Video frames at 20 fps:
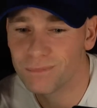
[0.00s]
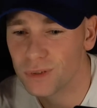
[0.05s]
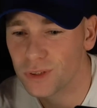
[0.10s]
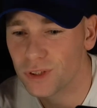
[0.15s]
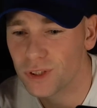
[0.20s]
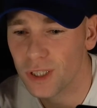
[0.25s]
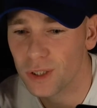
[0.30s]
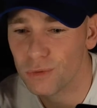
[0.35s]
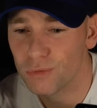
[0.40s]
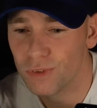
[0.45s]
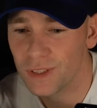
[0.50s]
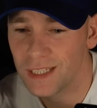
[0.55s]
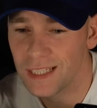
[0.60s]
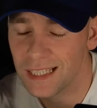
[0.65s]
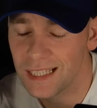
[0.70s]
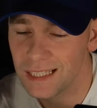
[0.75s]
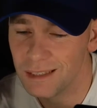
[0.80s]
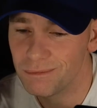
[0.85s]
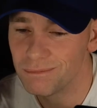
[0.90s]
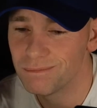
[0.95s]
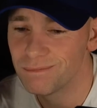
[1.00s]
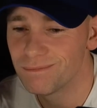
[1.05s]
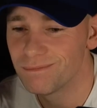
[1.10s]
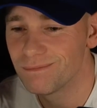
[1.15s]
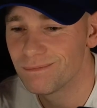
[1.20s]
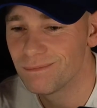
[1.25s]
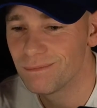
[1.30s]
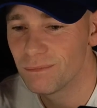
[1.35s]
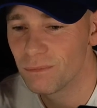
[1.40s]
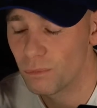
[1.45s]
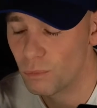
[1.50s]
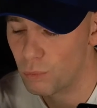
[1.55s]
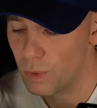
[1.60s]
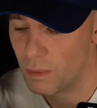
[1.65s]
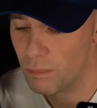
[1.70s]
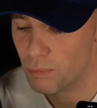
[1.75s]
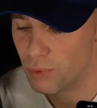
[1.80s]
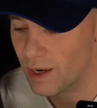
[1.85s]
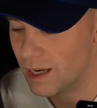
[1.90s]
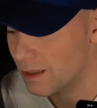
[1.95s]
So really,
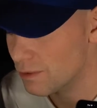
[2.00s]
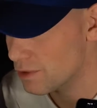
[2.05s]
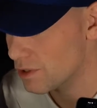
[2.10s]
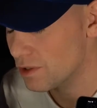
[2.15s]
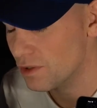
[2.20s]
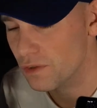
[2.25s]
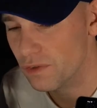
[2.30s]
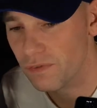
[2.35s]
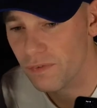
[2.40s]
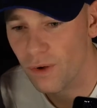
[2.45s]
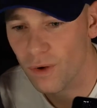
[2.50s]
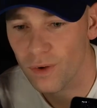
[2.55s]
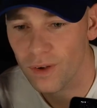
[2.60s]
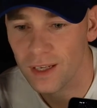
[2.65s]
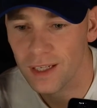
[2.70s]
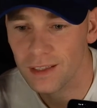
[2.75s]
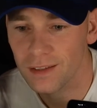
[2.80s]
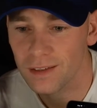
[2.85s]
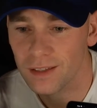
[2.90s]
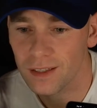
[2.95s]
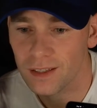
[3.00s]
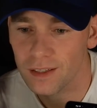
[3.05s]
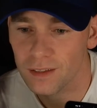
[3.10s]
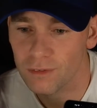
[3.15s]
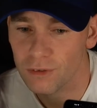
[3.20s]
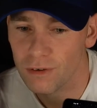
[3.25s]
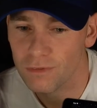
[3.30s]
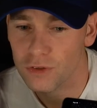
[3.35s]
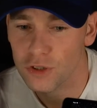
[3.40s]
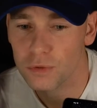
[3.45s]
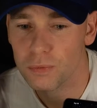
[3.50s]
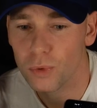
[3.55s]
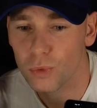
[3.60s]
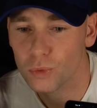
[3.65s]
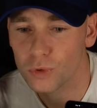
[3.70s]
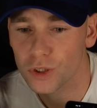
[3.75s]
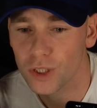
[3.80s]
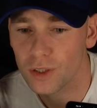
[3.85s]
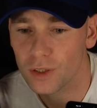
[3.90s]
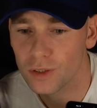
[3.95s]
web browsing's fine. You have a
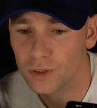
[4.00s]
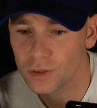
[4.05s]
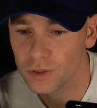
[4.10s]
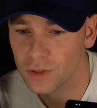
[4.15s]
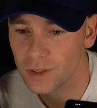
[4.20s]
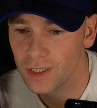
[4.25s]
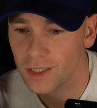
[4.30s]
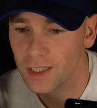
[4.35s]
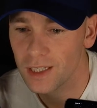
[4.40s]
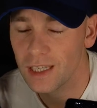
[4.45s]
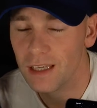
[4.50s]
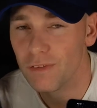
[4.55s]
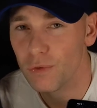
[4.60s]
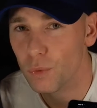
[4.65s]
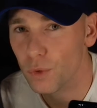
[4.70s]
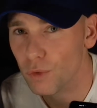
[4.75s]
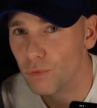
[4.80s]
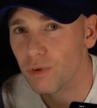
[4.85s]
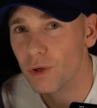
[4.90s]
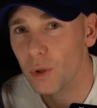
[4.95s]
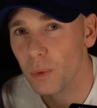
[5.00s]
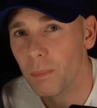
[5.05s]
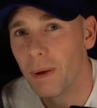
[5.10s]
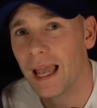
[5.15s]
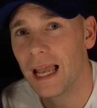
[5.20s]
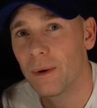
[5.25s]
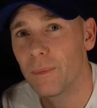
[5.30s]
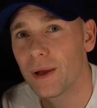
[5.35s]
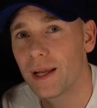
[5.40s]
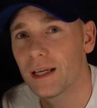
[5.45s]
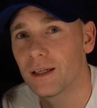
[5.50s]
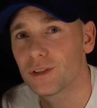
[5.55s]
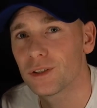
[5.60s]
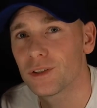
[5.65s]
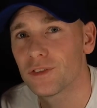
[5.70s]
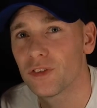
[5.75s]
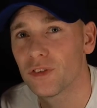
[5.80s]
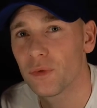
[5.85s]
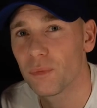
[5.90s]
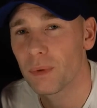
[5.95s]
small task. If you want a real powerhouse,
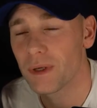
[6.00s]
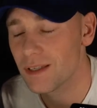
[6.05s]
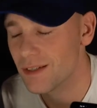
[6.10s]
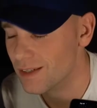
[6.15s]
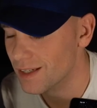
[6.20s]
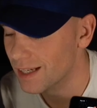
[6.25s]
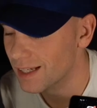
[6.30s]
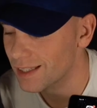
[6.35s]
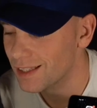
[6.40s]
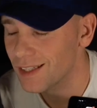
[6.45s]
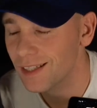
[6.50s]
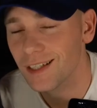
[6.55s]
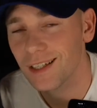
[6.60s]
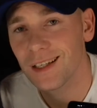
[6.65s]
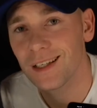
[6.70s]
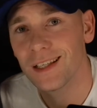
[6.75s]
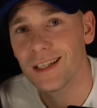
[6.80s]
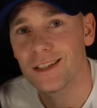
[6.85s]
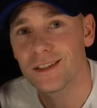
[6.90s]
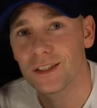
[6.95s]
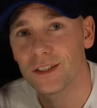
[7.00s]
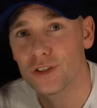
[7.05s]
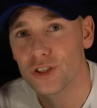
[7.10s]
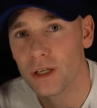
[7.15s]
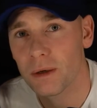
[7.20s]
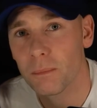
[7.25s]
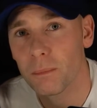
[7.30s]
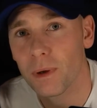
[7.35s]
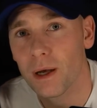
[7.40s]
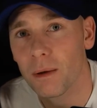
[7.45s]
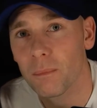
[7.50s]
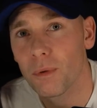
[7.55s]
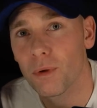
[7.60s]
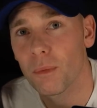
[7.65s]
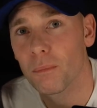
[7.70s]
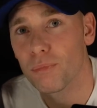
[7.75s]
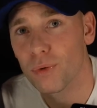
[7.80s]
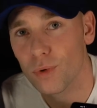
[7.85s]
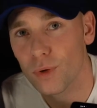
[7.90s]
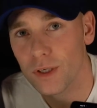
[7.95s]
as I've been saying, you're going to need to jump up
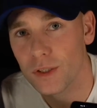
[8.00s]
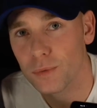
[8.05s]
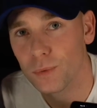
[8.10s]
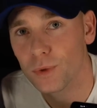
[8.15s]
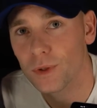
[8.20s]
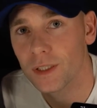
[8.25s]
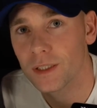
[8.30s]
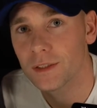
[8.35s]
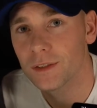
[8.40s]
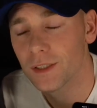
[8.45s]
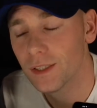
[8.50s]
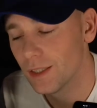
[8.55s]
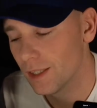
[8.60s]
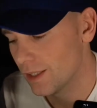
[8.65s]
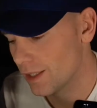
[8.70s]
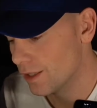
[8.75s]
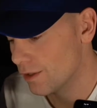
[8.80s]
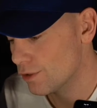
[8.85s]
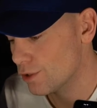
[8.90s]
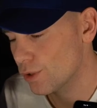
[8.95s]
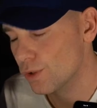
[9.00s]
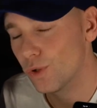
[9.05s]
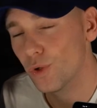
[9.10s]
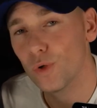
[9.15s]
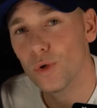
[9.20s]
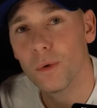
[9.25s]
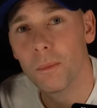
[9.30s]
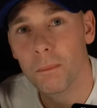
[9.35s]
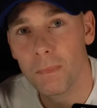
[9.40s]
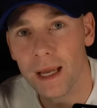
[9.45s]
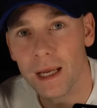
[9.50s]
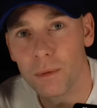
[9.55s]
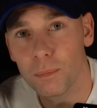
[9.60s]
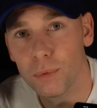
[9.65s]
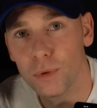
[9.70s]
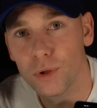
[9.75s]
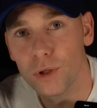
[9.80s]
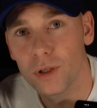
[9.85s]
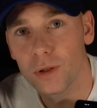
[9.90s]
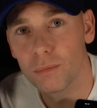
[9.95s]
price-wise to your
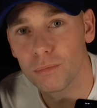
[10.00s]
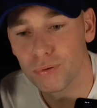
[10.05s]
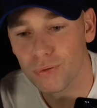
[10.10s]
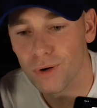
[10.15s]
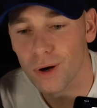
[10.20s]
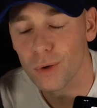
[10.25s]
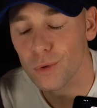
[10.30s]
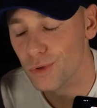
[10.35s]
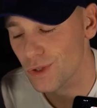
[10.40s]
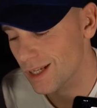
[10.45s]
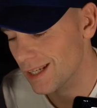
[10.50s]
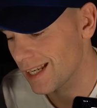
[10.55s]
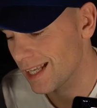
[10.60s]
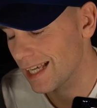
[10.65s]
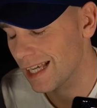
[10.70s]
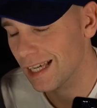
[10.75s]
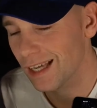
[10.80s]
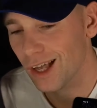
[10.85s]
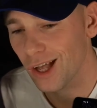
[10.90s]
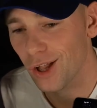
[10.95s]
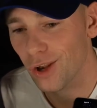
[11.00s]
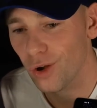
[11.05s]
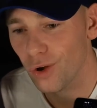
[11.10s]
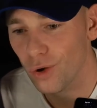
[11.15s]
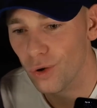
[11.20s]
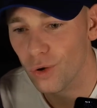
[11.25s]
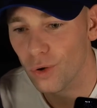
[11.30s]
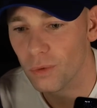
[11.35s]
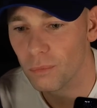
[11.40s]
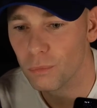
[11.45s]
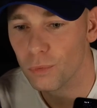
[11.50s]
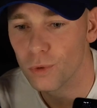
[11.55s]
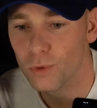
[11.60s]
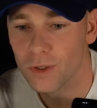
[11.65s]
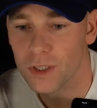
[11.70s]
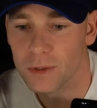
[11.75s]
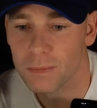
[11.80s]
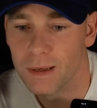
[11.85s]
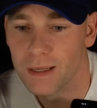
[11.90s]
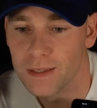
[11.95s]
MacBook Pros, and they're a lot
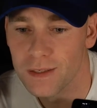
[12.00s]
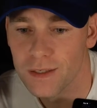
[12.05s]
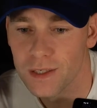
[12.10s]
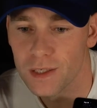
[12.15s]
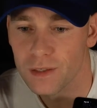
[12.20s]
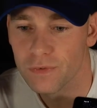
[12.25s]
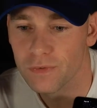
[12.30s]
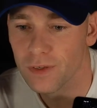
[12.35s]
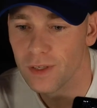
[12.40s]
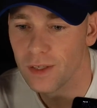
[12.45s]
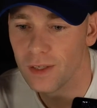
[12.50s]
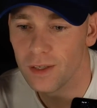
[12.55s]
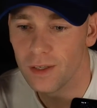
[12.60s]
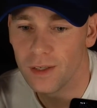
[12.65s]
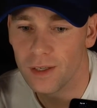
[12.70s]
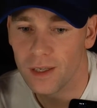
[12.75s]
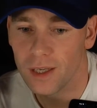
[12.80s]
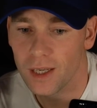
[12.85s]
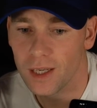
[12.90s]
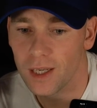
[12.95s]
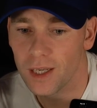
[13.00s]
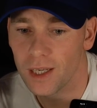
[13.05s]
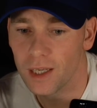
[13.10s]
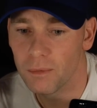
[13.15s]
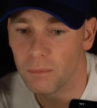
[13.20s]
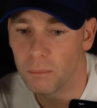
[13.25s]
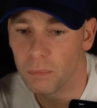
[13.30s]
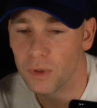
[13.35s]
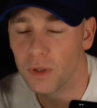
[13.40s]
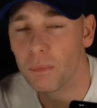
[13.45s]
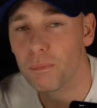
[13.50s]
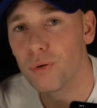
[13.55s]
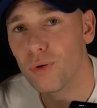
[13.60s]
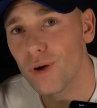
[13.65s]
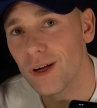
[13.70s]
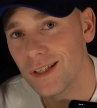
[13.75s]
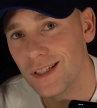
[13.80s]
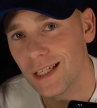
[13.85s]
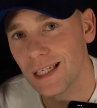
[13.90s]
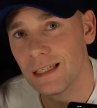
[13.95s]
more expensive. But the
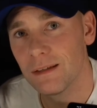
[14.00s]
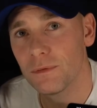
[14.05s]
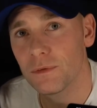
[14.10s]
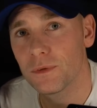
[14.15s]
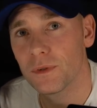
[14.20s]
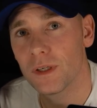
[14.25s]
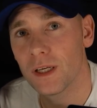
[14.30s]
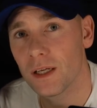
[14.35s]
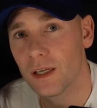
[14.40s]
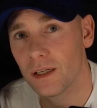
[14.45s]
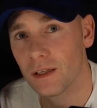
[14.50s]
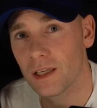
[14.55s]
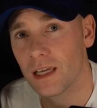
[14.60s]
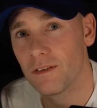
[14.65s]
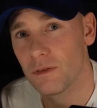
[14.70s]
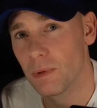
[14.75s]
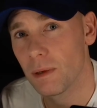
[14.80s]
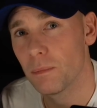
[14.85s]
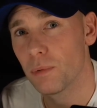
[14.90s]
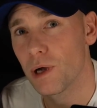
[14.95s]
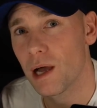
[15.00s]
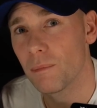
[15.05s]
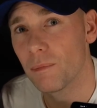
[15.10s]
price keeps people